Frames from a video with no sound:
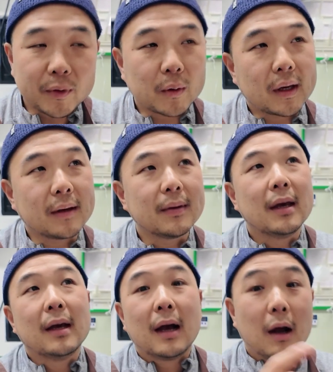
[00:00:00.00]
Okay,
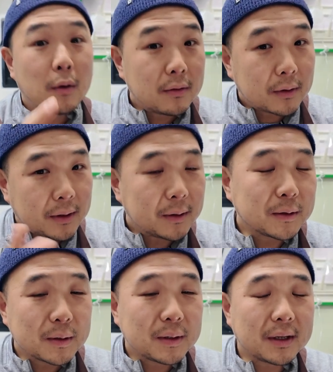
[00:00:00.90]
however,
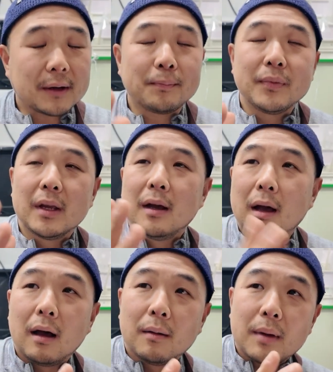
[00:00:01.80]
here's the thing,
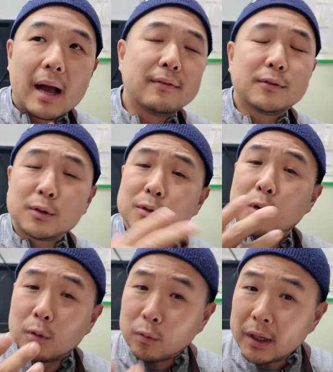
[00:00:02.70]
after
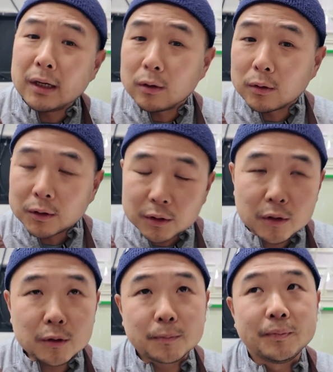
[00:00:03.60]
a week or
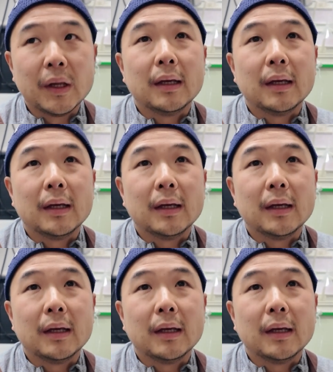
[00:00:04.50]
so,